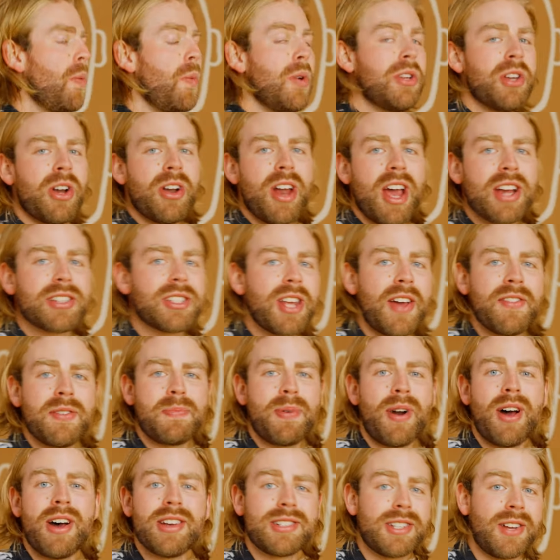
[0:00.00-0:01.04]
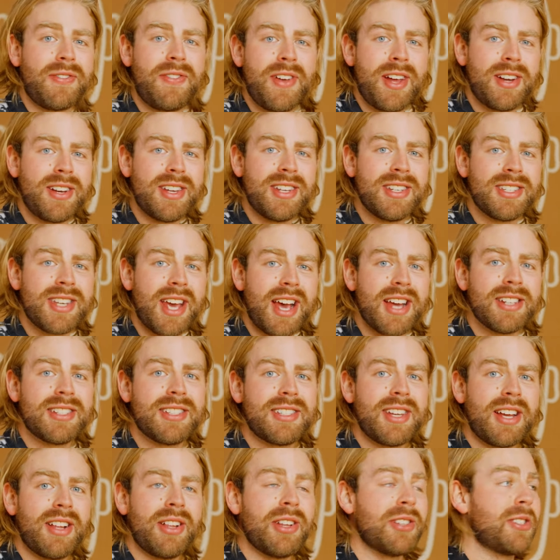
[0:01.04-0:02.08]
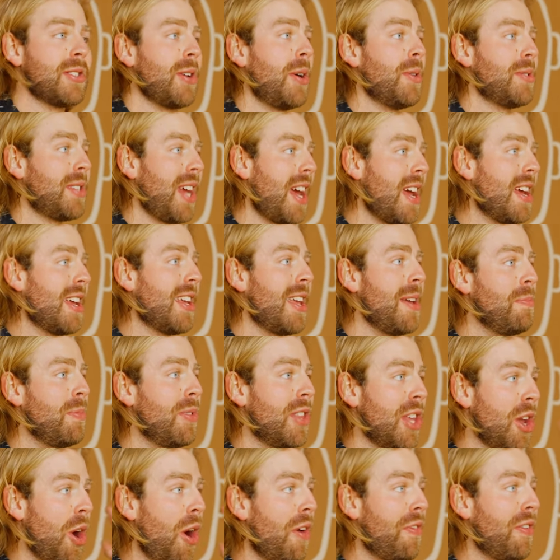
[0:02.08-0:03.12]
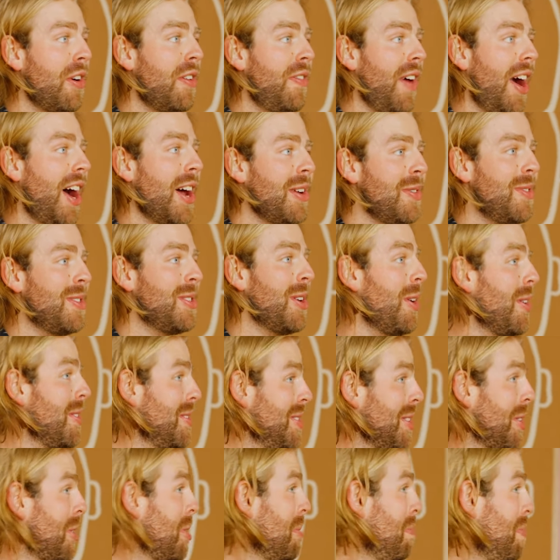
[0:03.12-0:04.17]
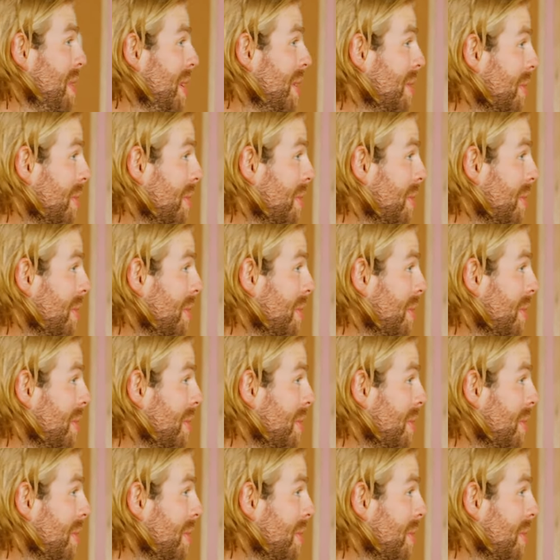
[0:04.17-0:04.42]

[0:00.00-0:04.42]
we don't actually have a price. I found it in Dad's cellar, so I'll take him the offer of hundred dollars. It could be